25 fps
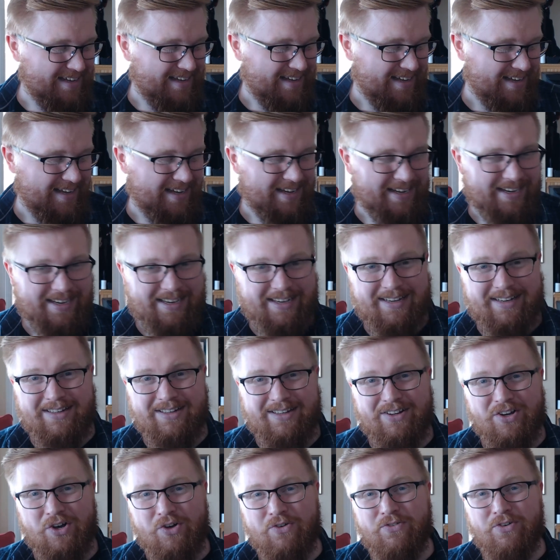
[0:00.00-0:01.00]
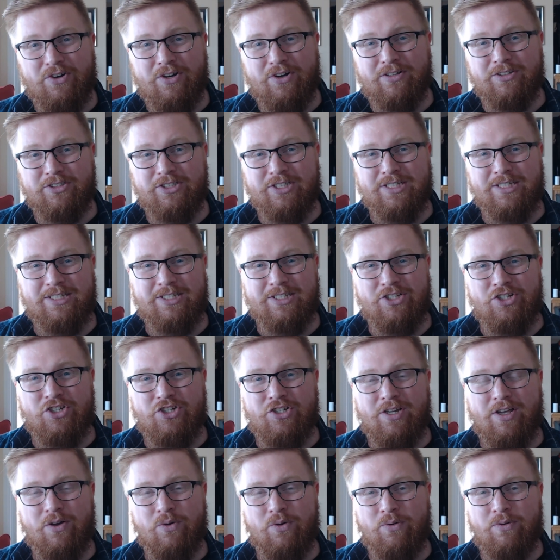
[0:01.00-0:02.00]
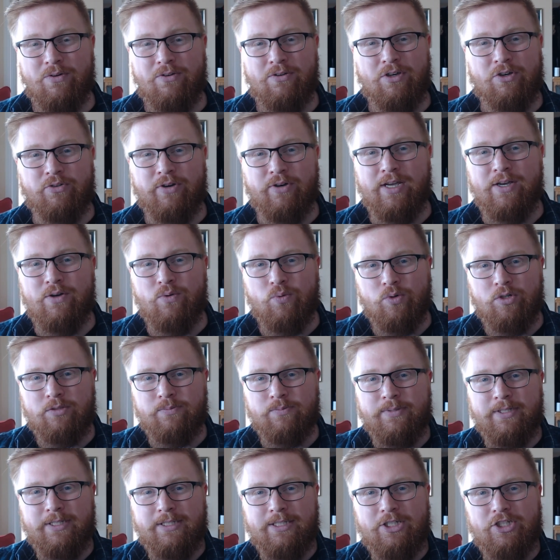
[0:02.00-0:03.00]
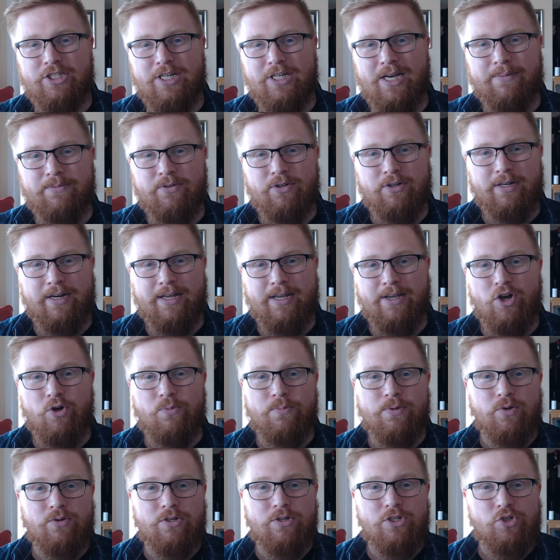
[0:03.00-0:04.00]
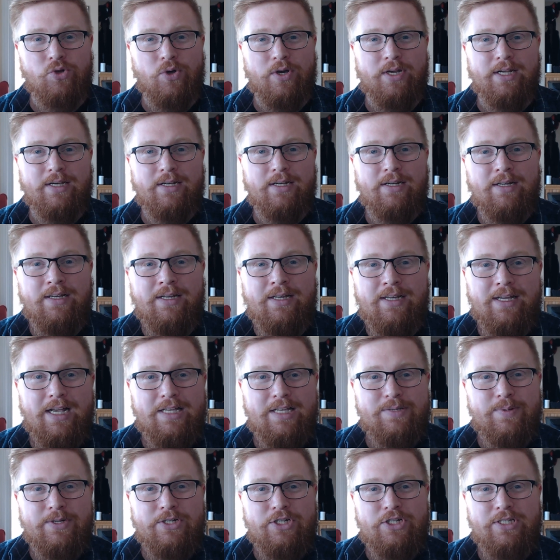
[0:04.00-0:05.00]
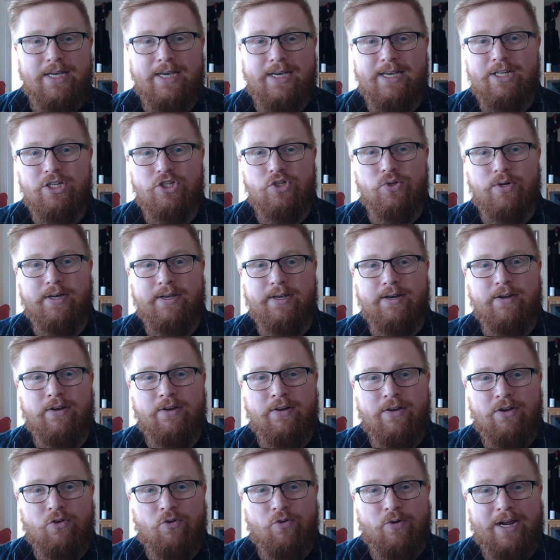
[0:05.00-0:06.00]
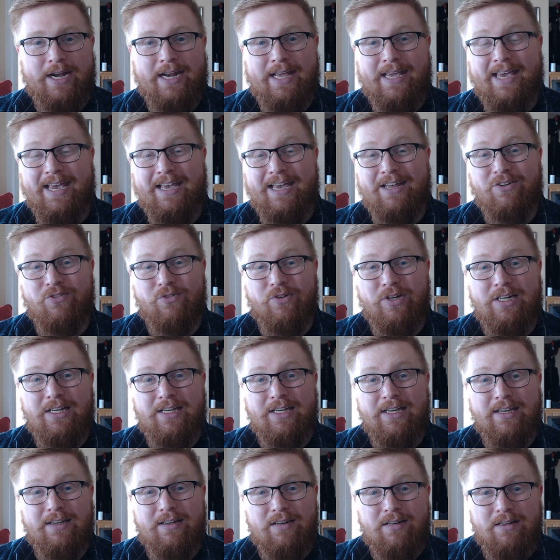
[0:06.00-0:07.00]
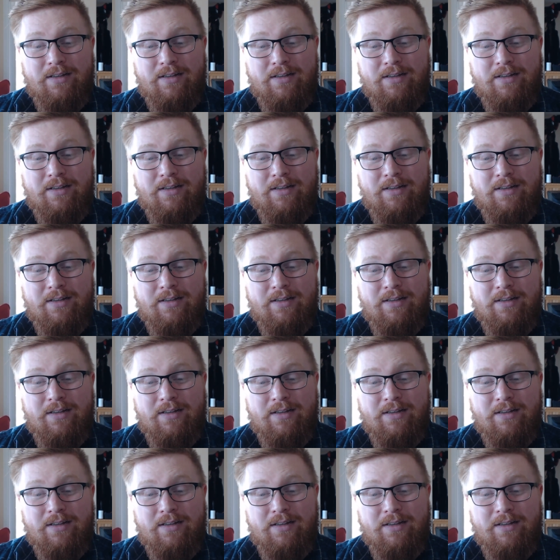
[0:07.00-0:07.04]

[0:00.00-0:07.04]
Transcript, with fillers: And overall, just a great world-building chapter, and I hope you enjoyed it as much as I enjoyed writing and reading it.